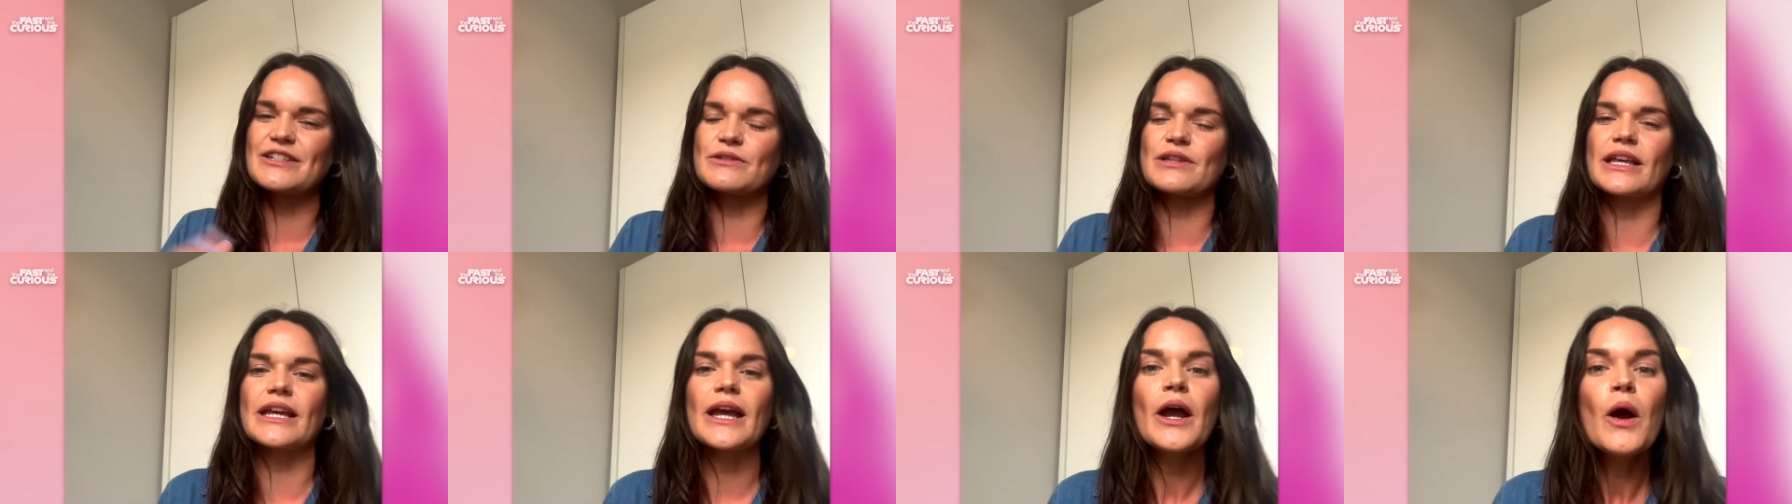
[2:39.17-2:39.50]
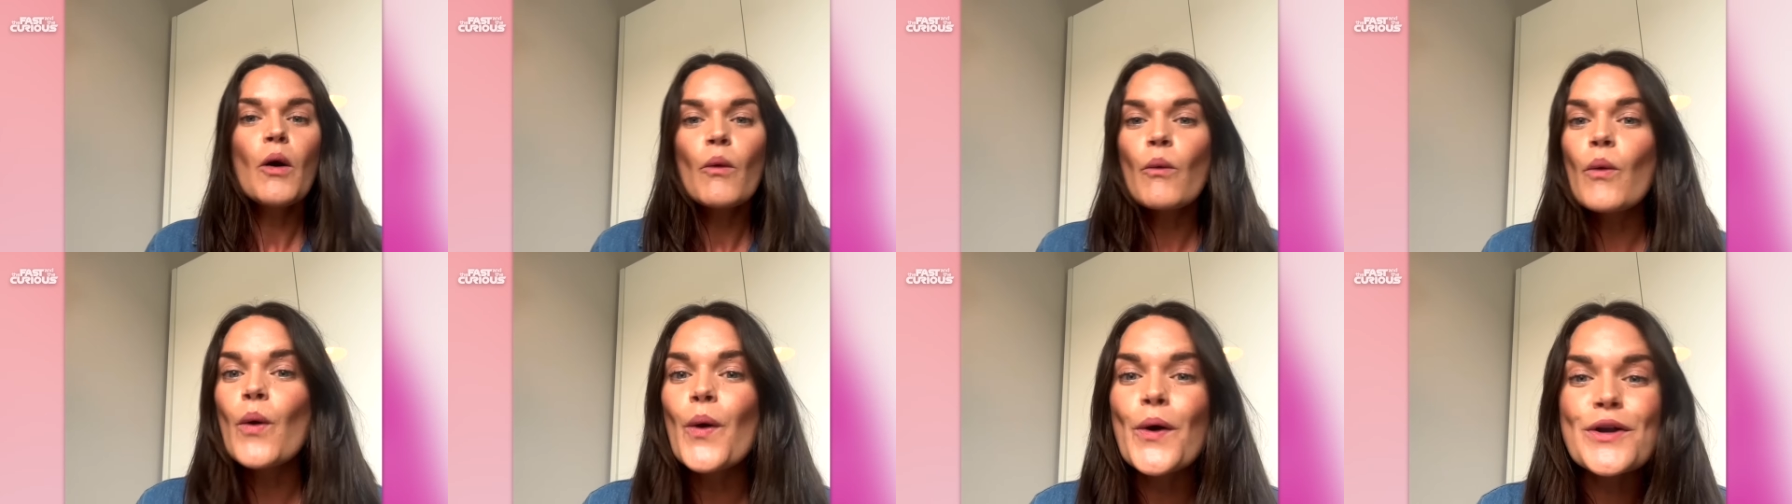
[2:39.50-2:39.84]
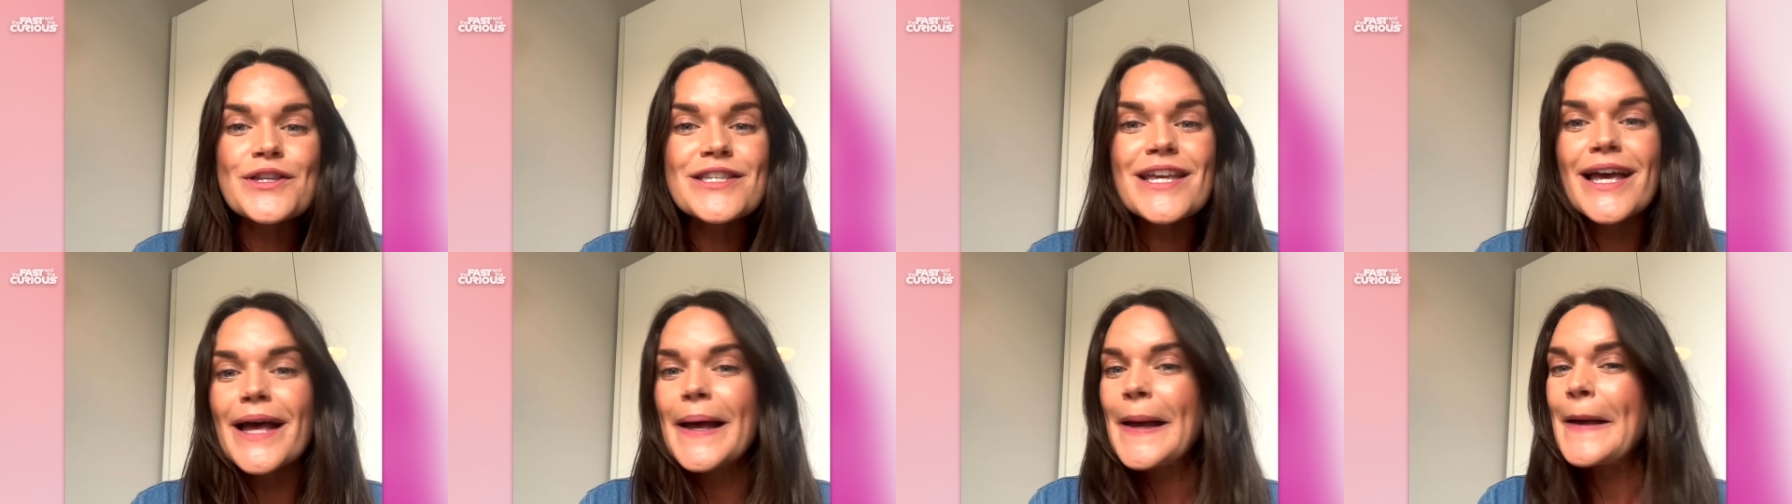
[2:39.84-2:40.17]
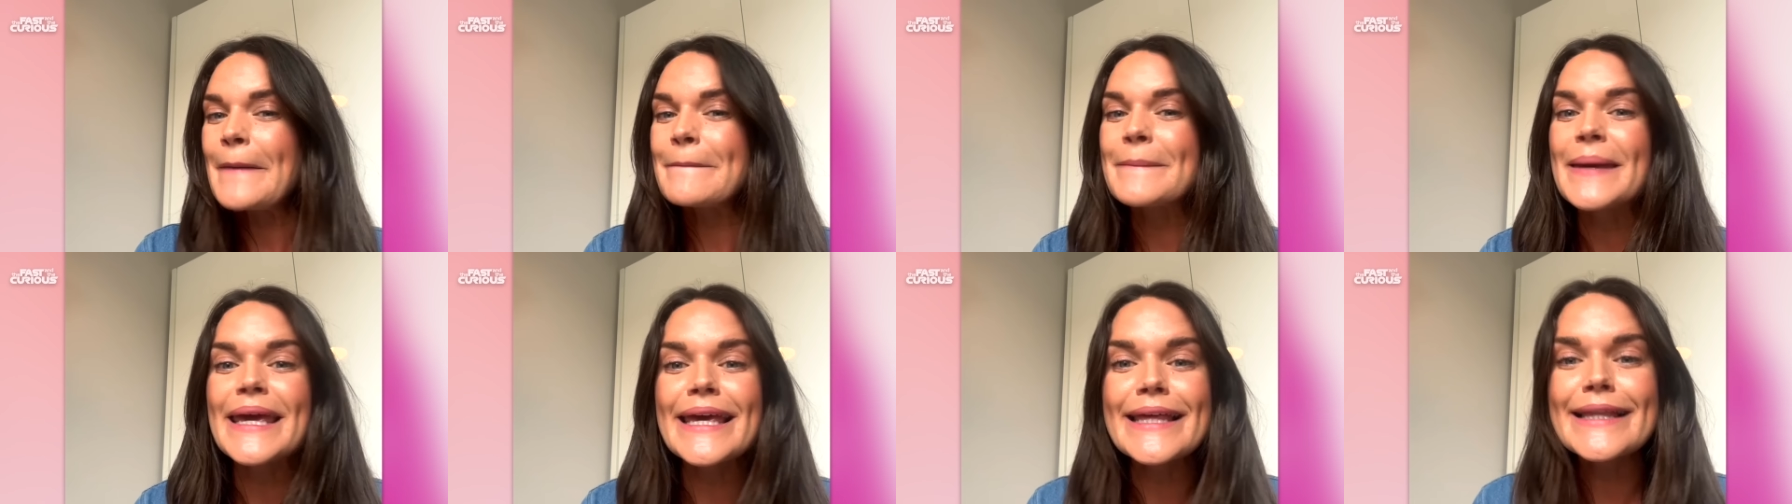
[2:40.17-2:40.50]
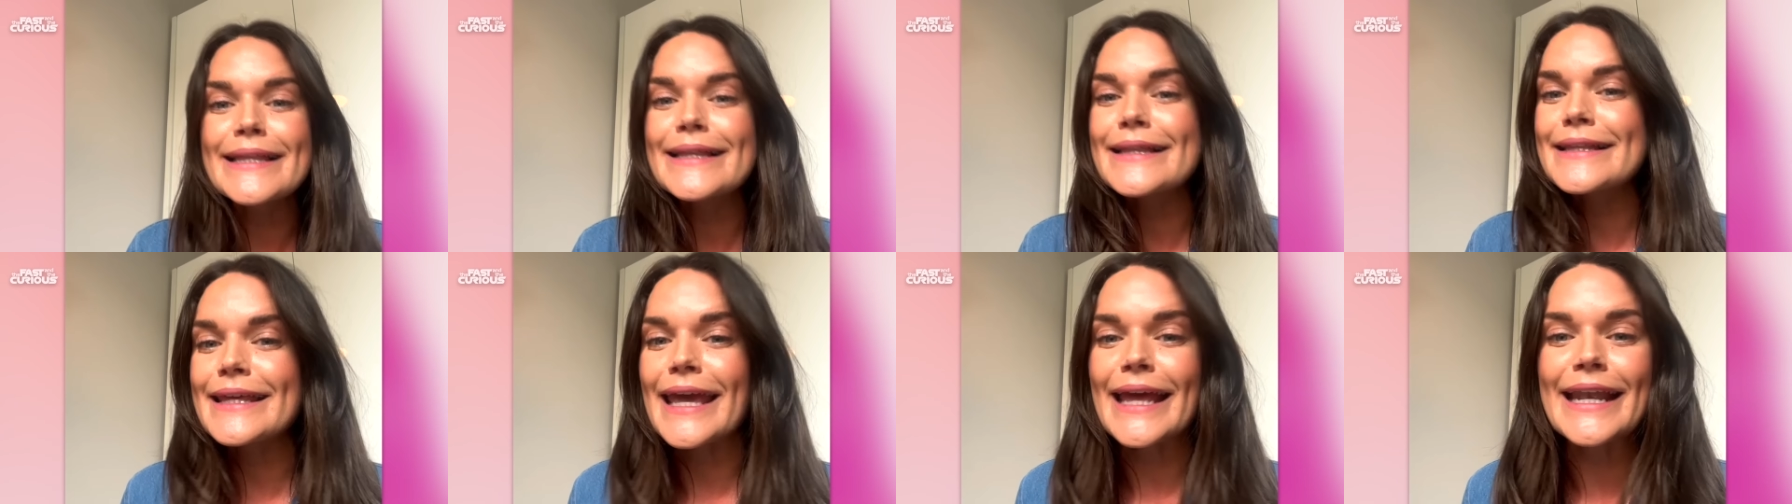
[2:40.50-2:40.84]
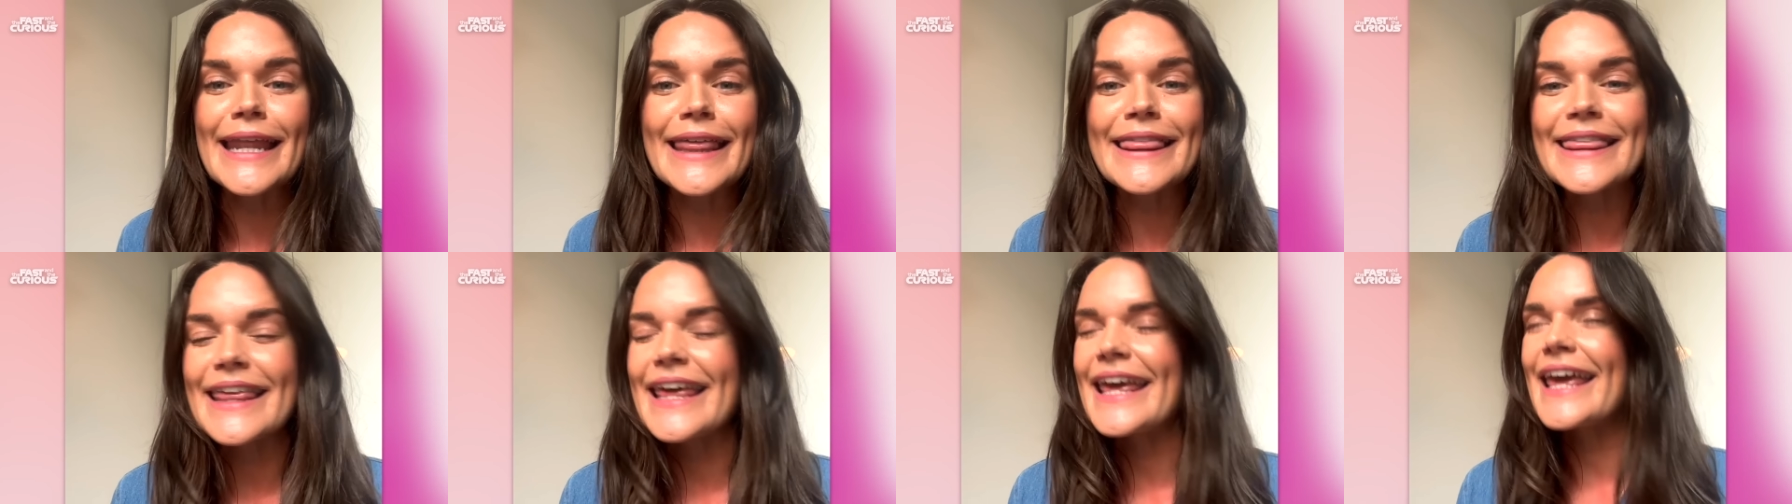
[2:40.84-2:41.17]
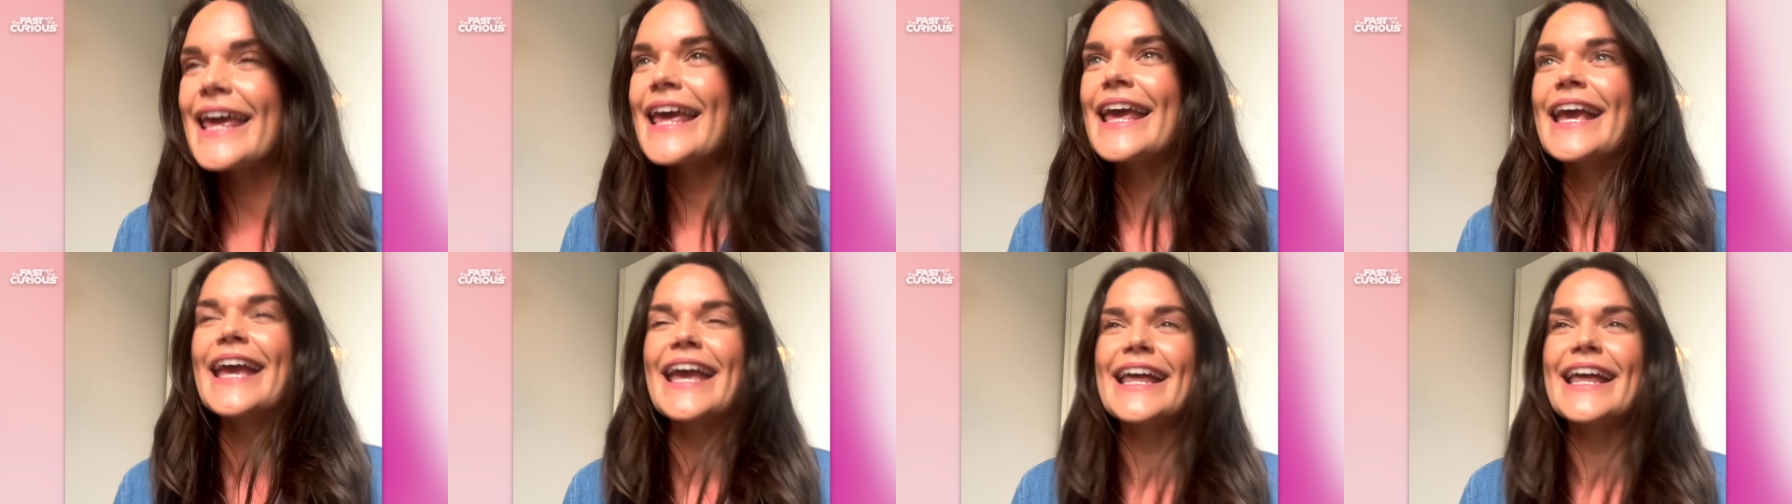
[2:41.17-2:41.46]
She was like, water, milk, anything.